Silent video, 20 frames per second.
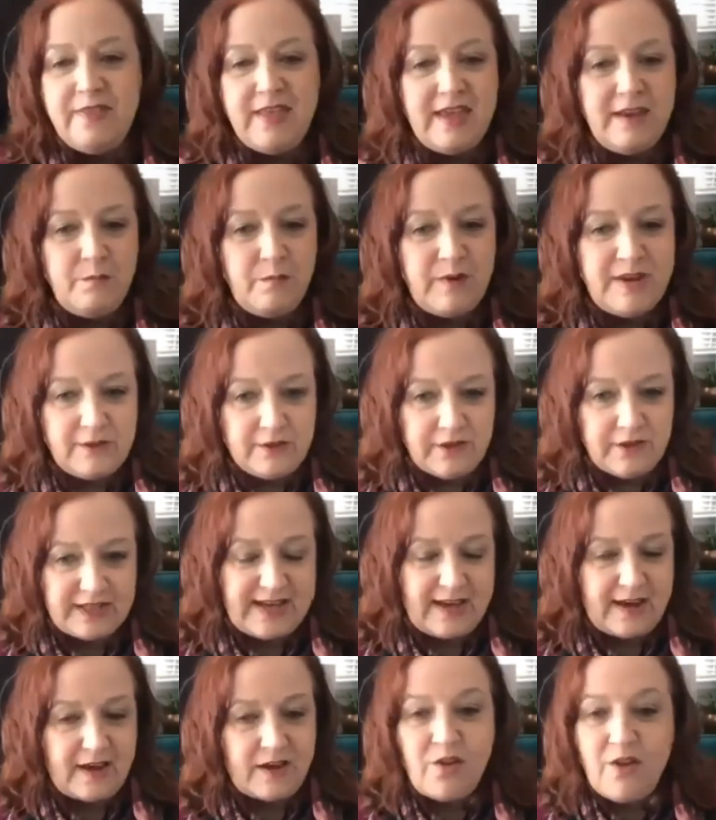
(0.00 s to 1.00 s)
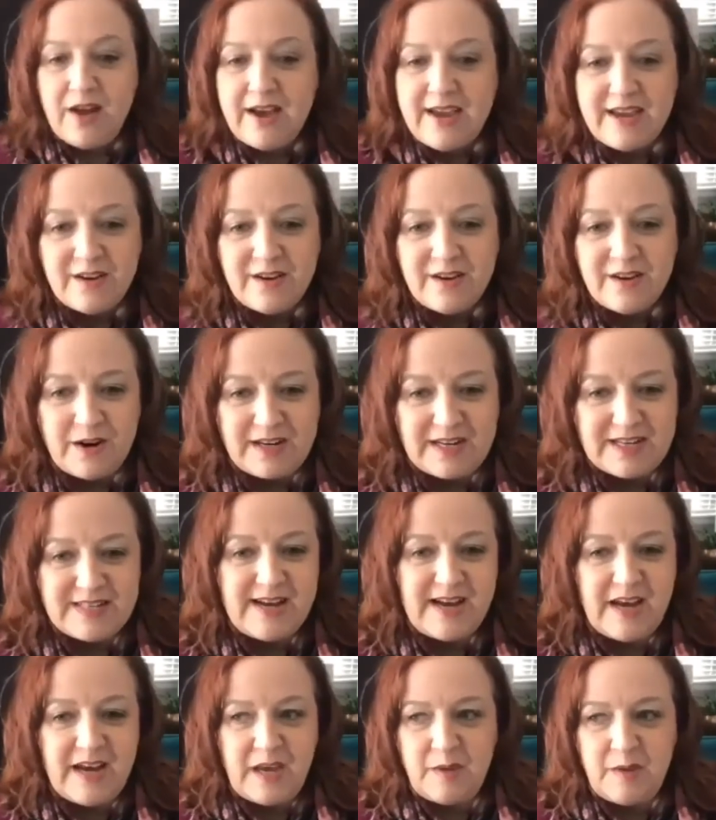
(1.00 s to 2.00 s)
then we look at client
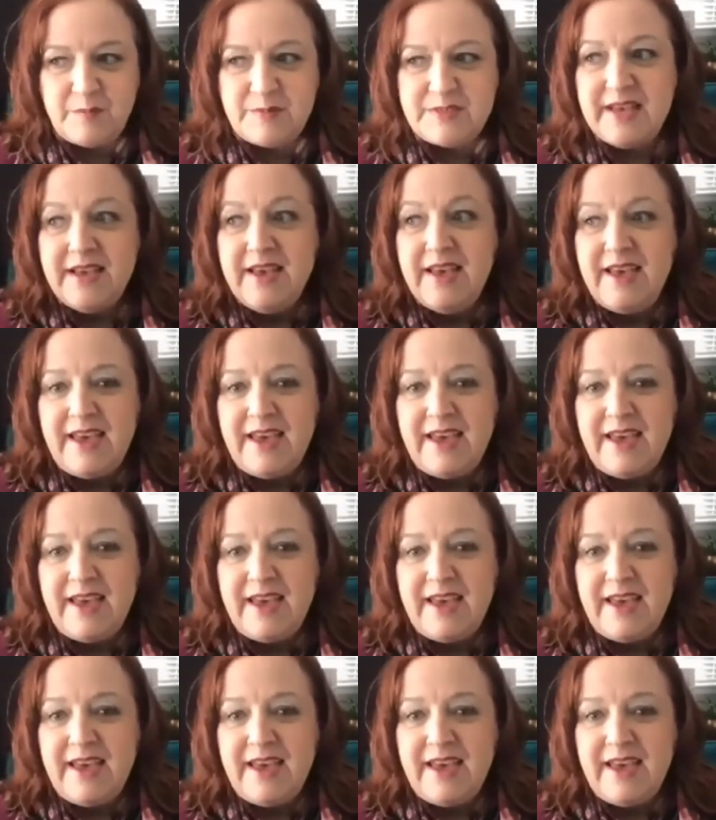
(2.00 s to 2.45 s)
archetypes